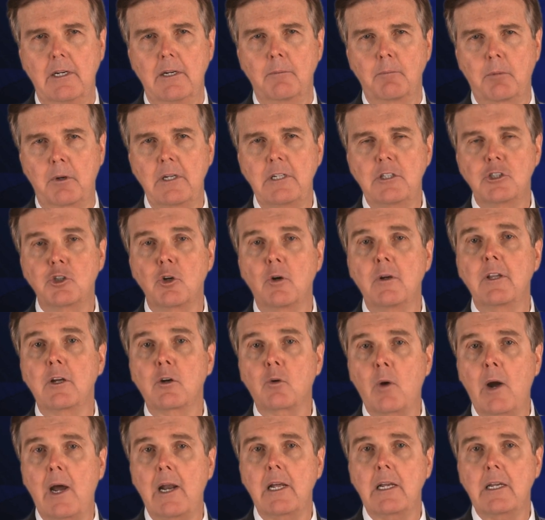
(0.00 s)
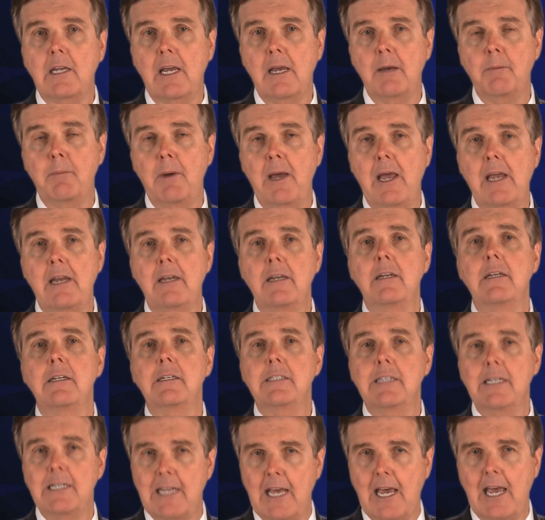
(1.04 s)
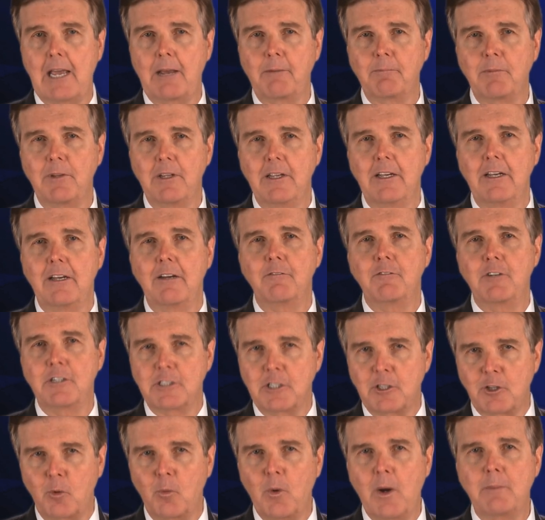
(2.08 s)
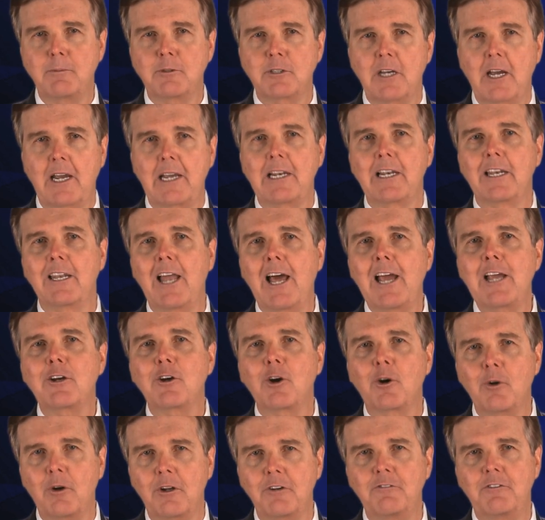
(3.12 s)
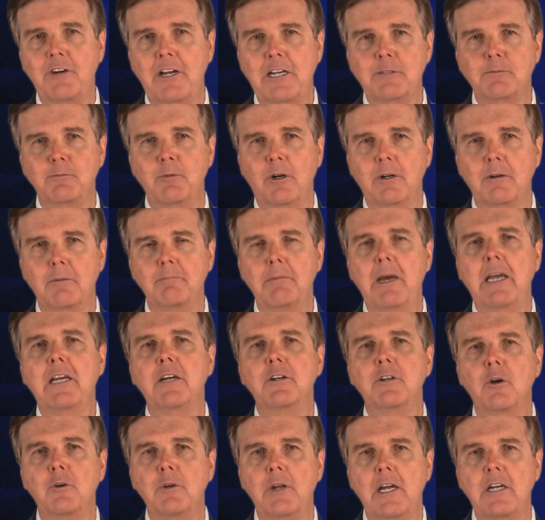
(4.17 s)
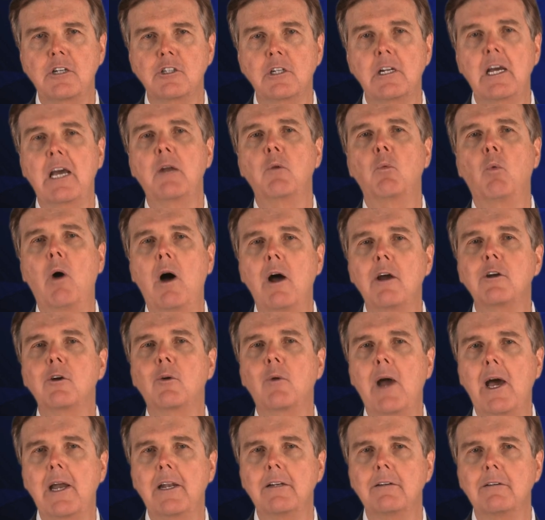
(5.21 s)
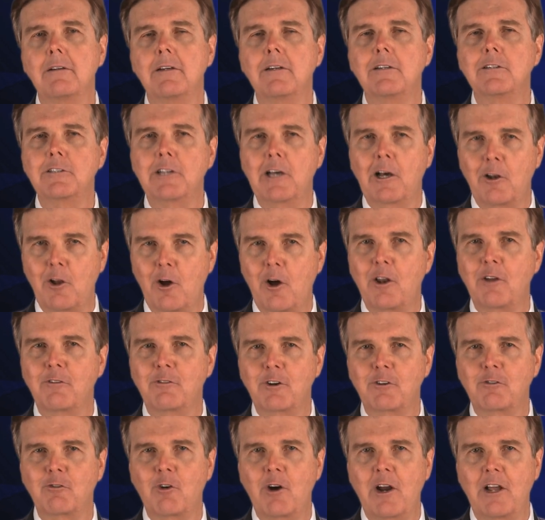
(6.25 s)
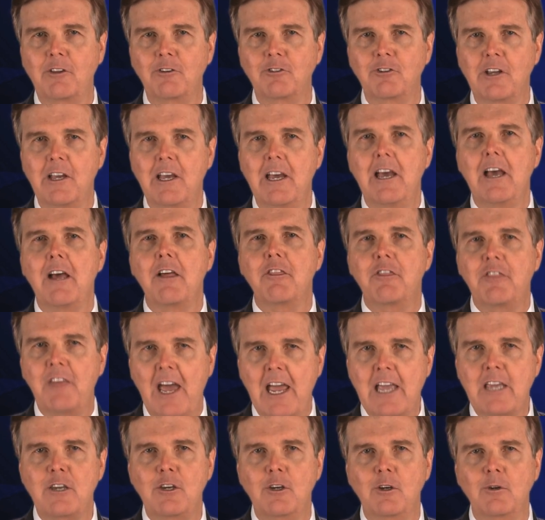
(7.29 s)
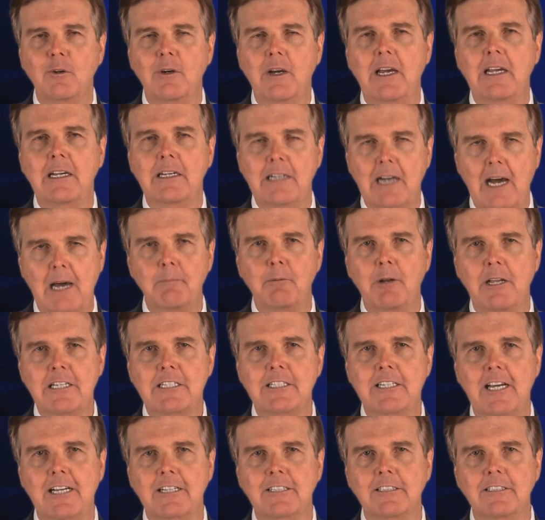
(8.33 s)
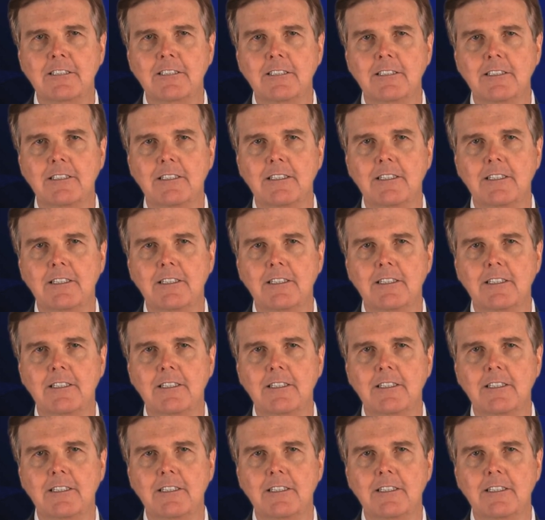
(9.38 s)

Please join the Craddick campaign today. Visit the website, like her on Facebook, make a donation, and while you're at it, tell all of your friends. Thank you, and God bless Texas.